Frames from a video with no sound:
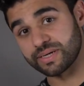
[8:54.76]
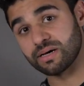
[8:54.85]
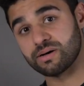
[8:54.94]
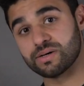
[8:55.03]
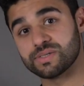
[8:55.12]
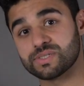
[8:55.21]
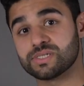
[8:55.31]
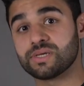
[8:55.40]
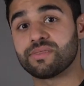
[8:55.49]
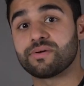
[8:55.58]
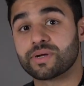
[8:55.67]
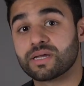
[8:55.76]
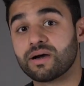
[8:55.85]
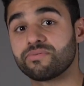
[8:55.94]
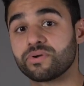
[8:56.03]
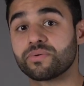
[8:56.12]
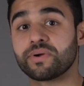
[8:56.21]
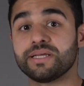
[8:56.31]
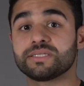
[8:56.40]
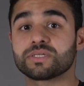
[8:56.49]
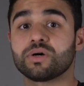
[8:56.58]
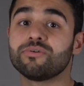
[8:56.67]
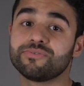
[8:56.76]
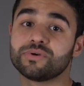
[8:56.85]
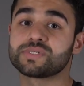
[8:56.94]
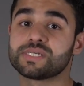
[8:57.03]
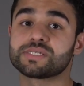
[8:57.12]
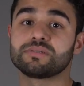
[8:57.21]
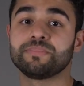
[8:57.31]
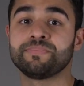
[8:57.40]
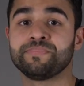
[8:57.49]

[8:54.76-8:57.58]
enhance the recovery rate of your system.